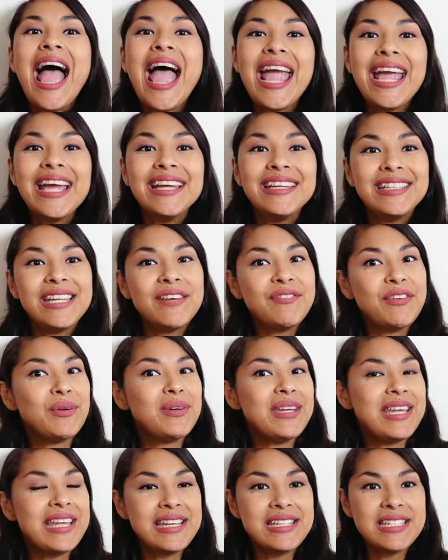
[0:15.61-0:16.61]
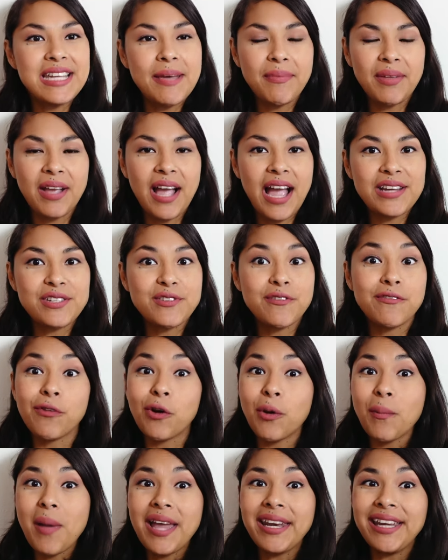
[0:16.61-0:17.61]
and give you an in-depth guide to
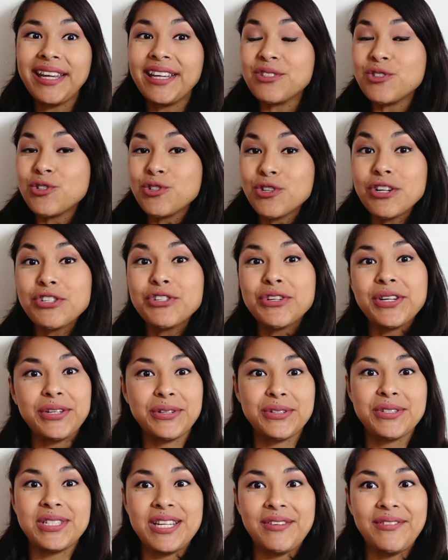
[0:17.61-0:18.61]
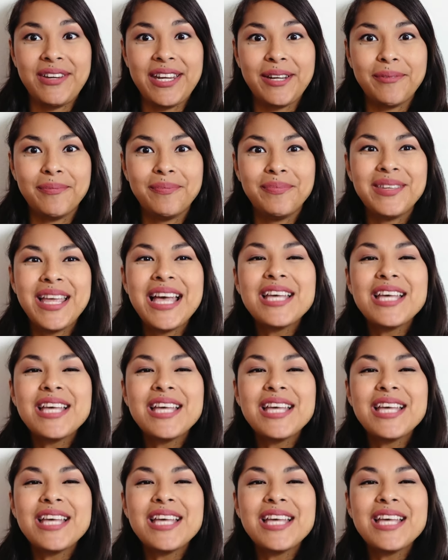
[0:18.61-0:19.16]
formatting and structuring your CV,